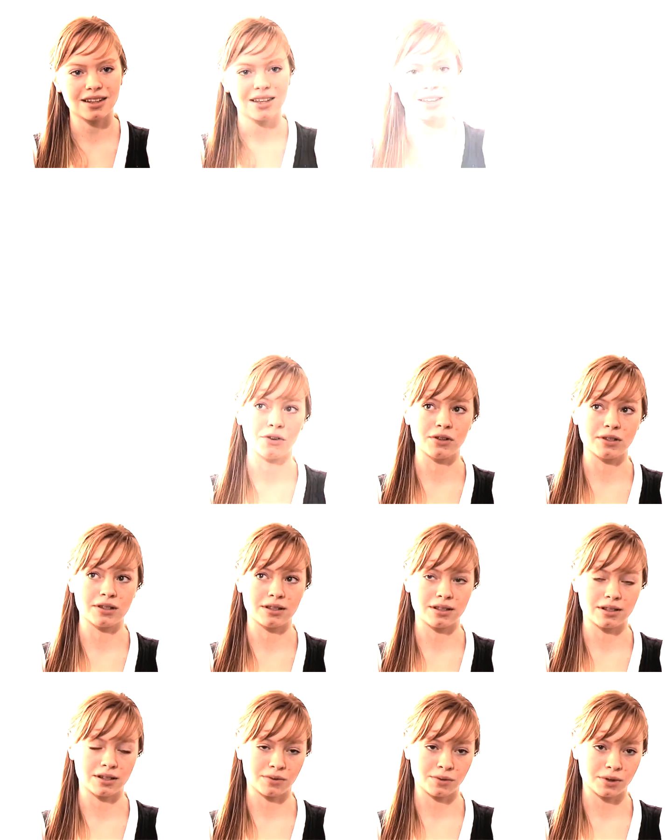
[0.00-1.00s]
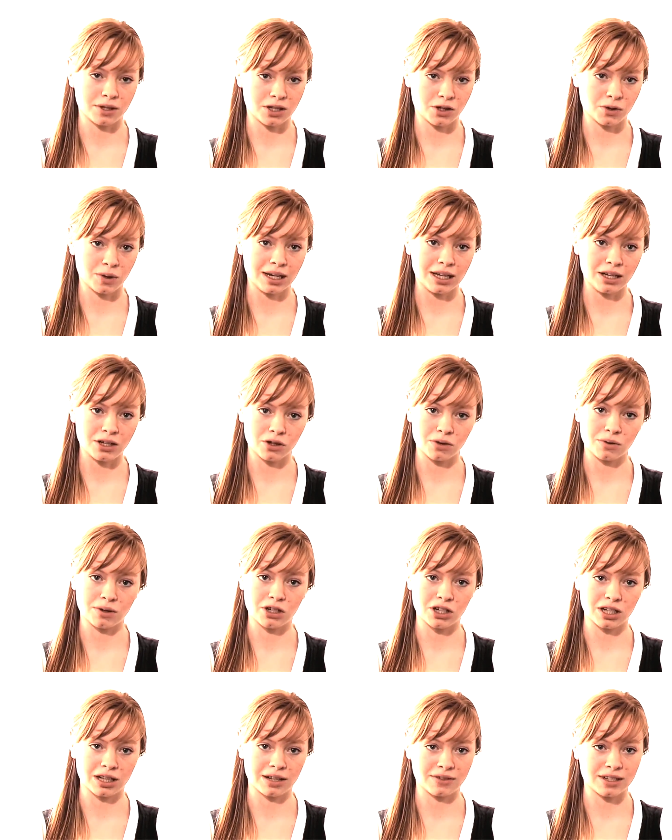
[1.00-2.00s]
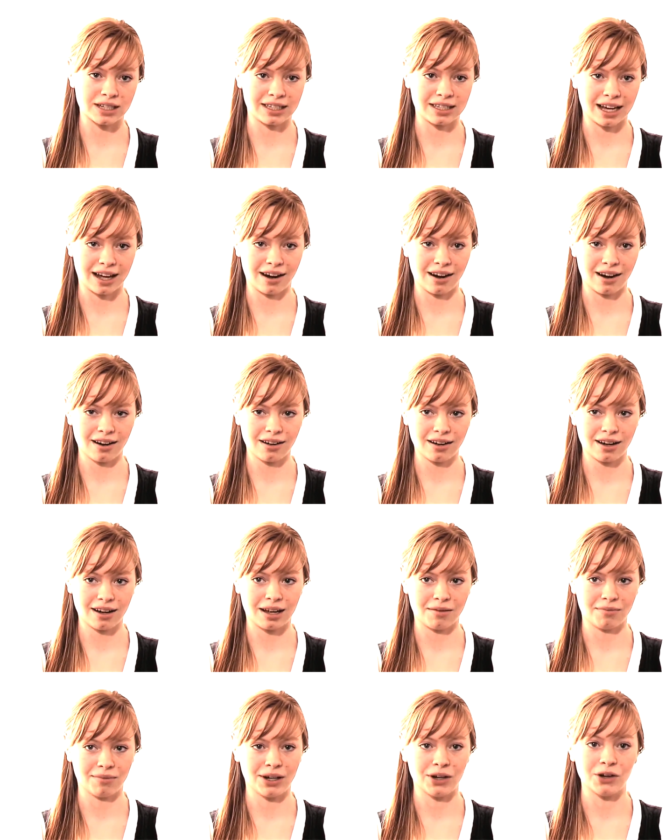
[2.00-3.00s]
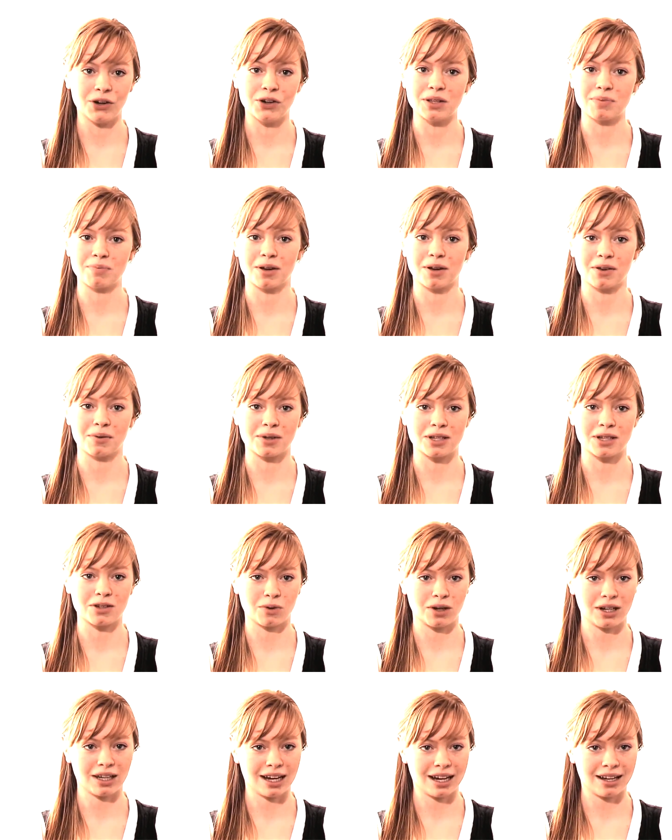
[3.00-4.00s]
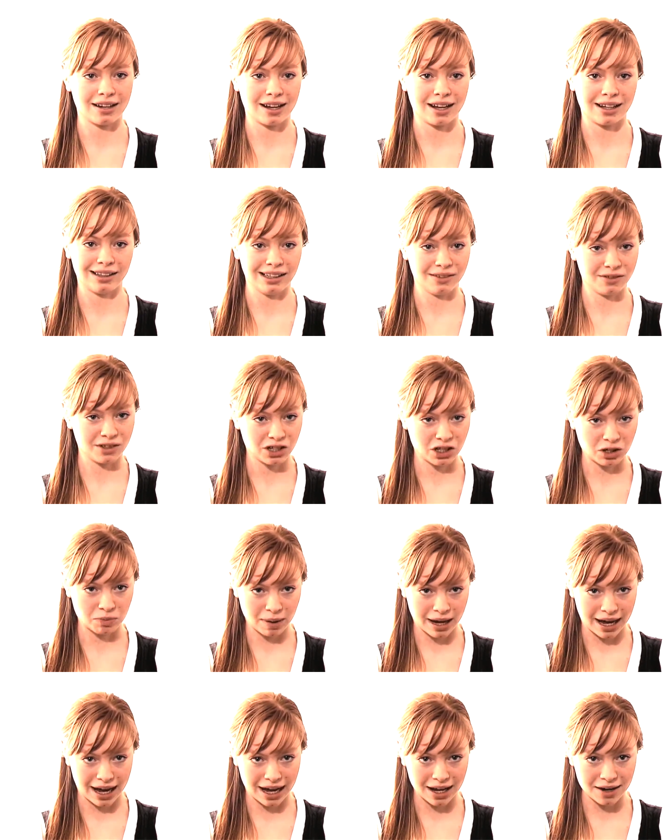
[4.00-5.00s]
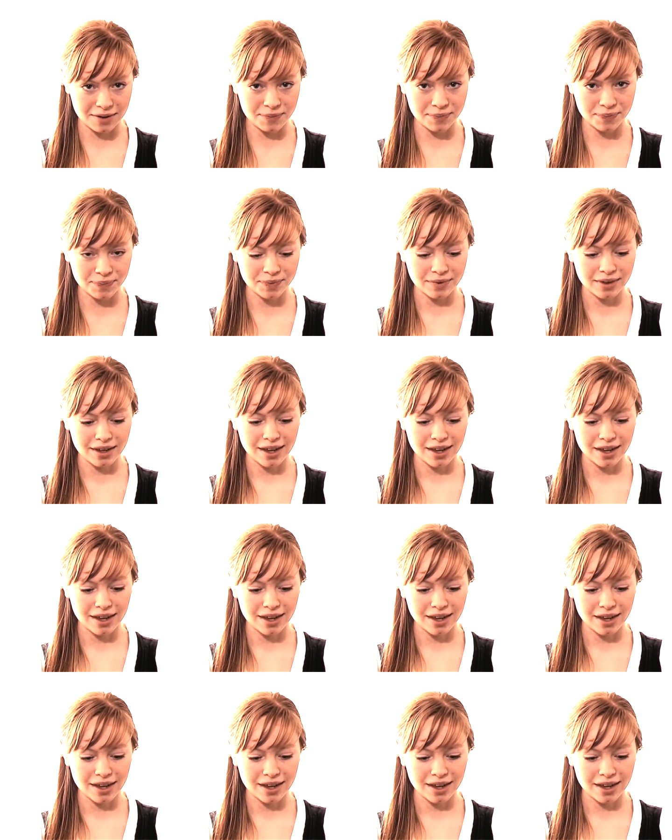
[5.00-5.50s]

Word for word: My host sister was 22 and she lived in Canada, and my host brother was 28 and lived in Japan.